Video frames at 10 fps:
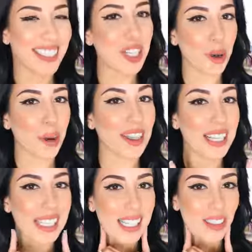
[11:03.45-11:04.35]
So
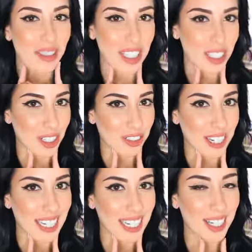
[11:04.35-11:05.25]
this is the finished look
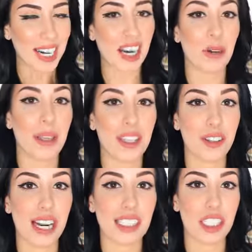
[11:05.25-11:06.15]
right here. I hope that
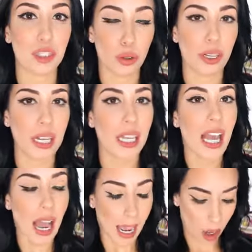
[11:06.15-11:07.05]
you guys enjoyed
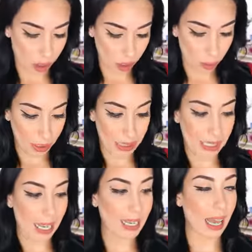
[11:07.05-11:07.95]
it. I also want to
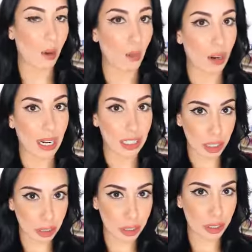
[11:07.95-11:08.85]
say that what I
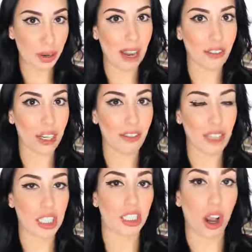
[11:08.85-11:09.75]
do after I
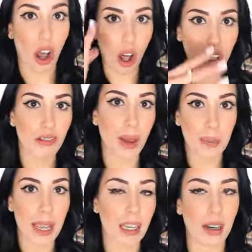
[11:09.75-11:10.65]
finish all of
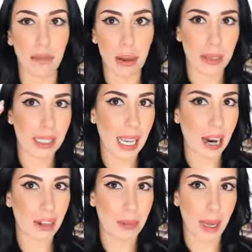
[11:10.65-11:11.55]
my makeup, my
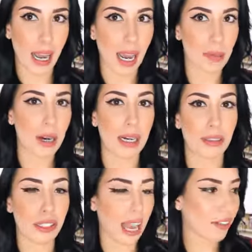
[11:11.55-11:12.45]
mascara, my
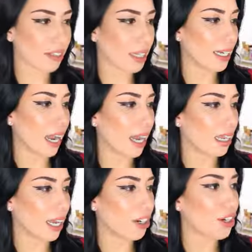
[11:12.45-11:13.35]
eyebrows, everything,
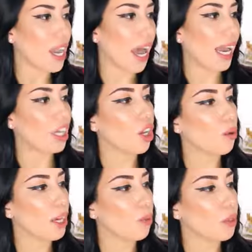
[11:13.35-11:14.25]
eyeliner, I
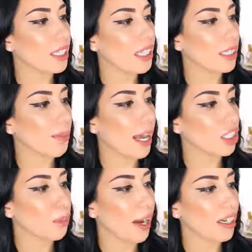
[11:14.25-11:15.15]
go in with the
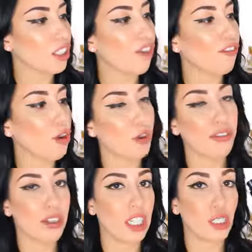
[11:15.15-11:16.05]
Smashbox Photo
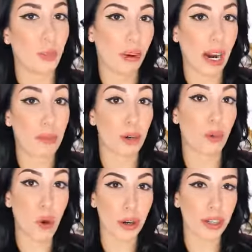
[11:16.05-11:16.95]
Finish Primer
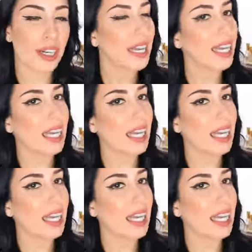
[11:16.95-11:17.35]
Water.